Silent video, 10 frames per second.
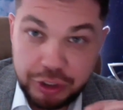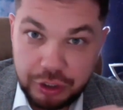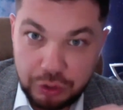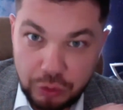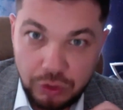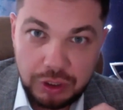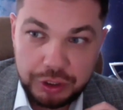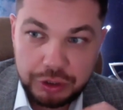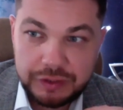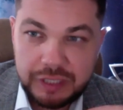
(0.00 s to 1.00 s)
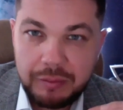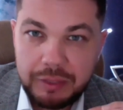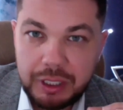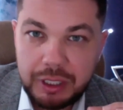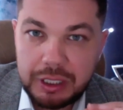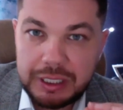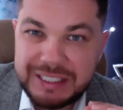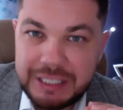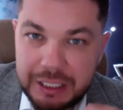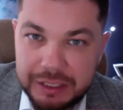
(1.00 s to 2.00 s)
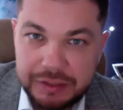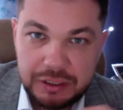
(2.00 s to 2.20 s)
And I can relate to that.